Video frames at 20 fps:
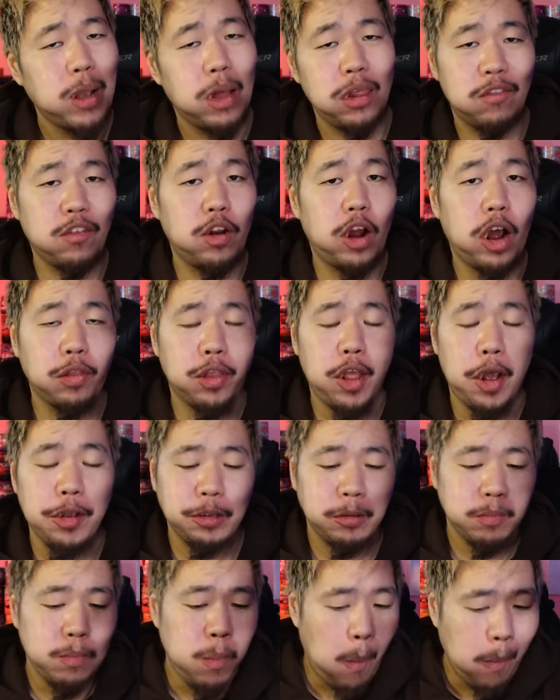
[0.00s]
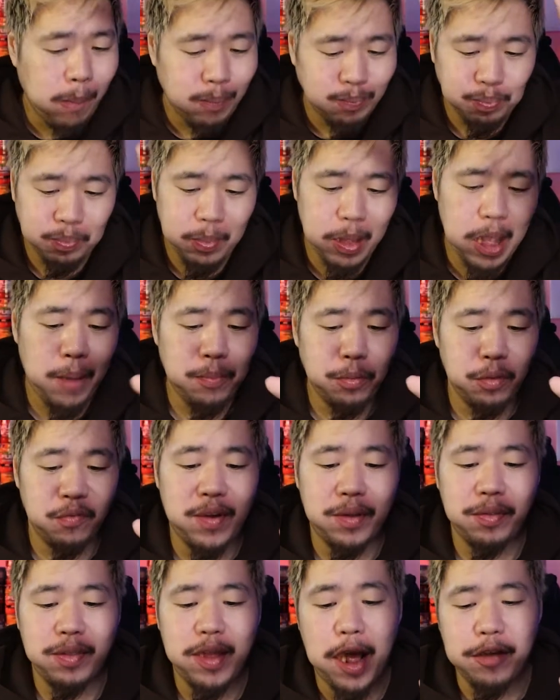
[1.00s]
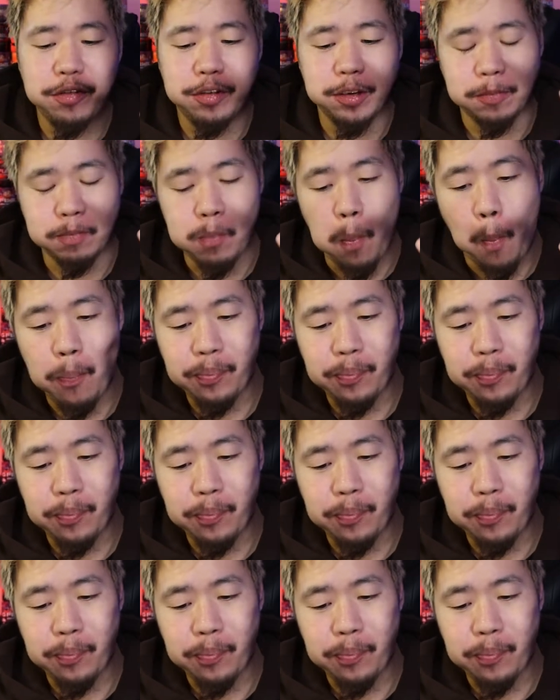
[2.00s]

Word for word: I love the hot dogs. Absolutely fantastic.